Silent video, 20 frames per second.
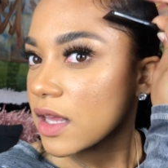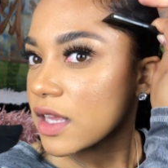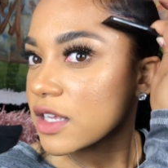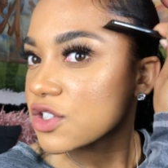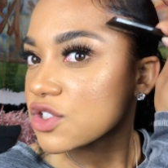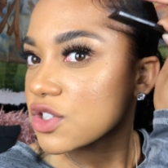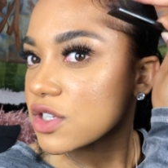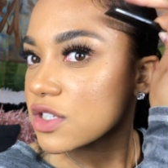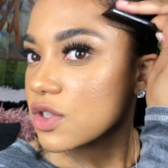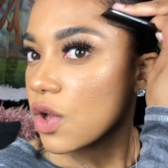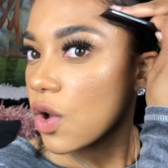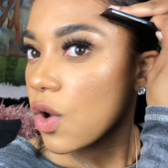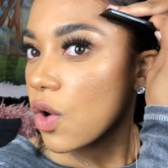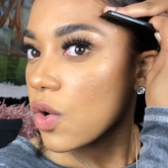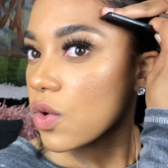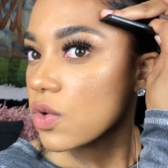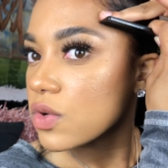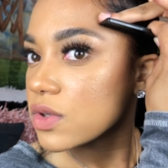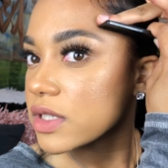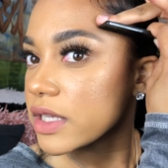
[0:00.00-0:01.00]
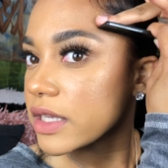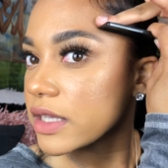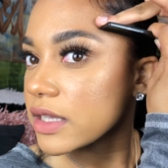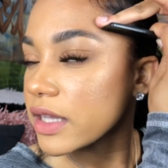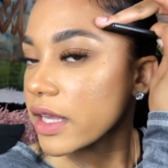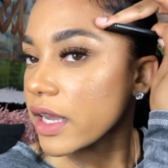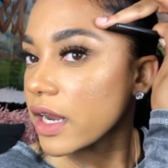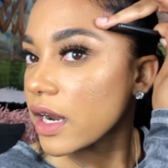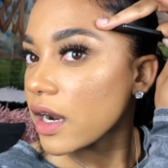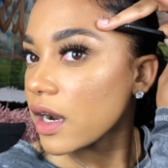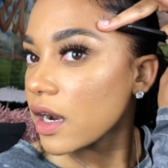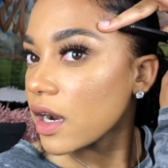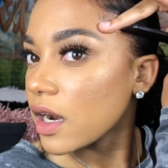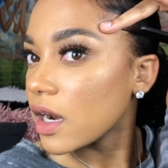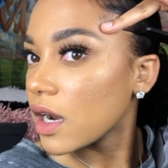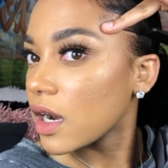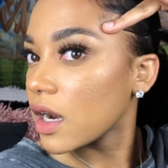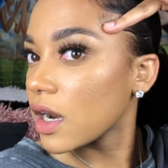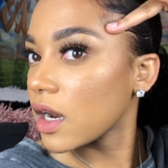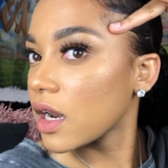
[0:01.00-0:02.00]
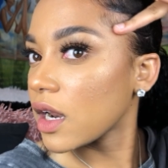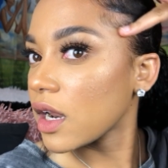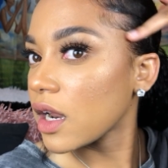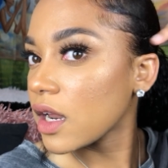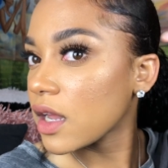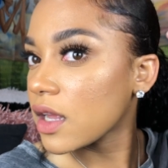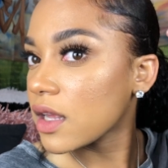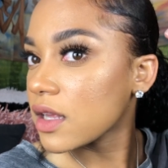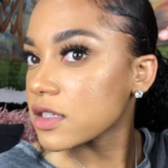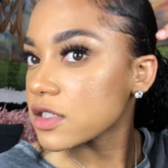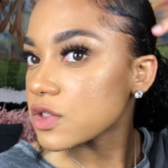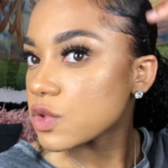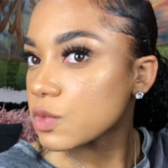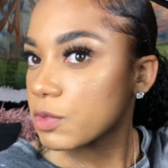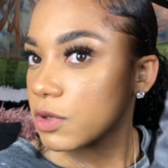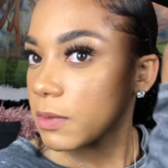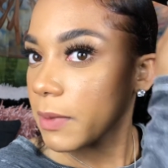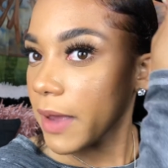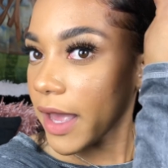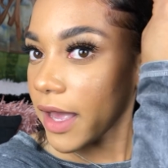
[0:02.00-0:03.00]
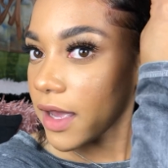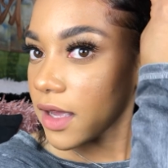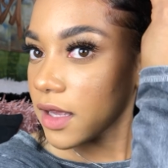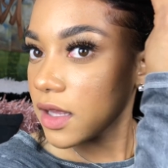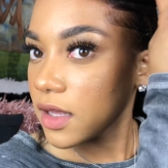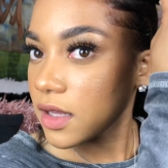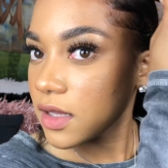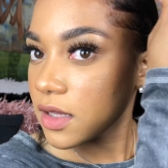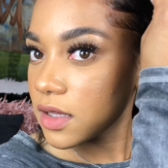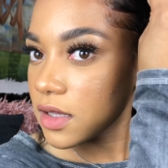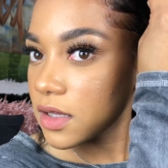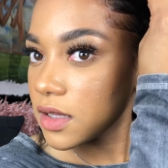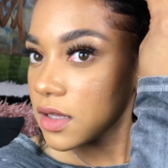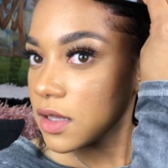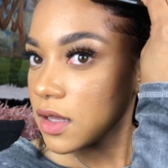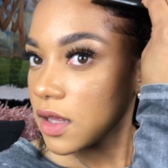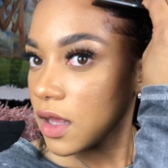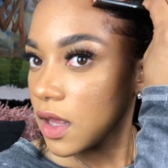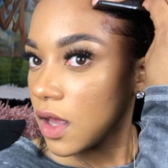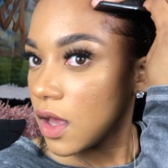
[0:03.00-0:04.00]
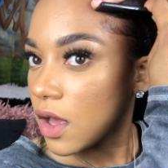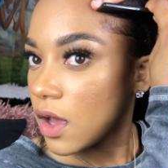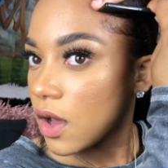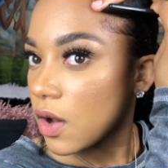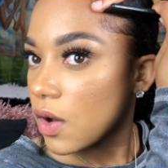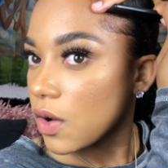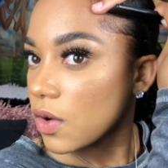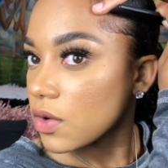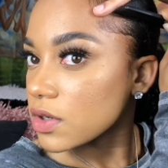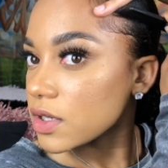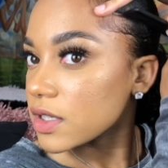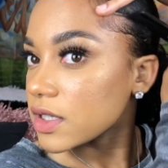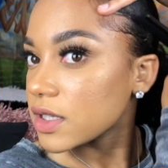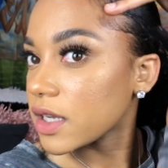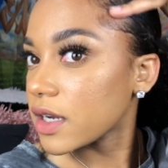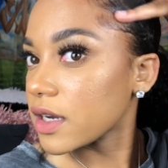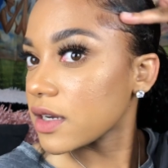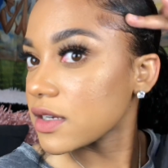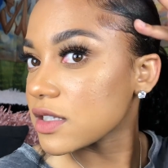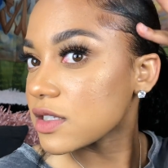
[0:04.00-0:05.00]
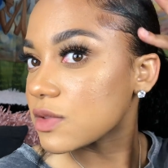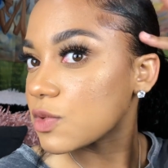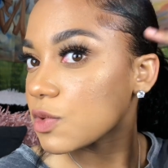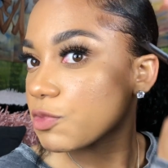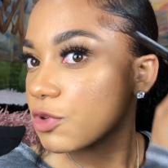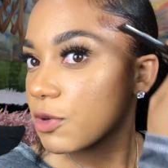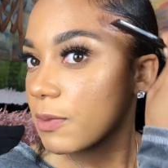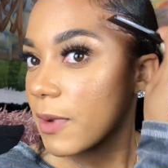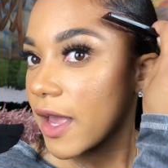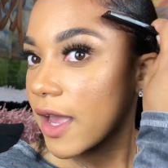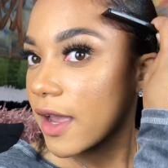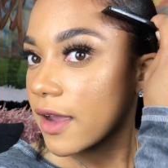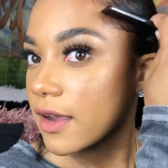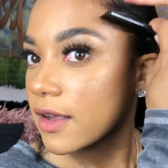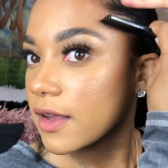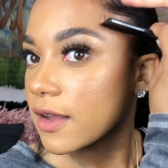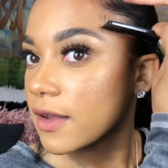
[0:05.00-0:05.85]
and just hold it there. Swoop her back. Hold it there, swoop her back.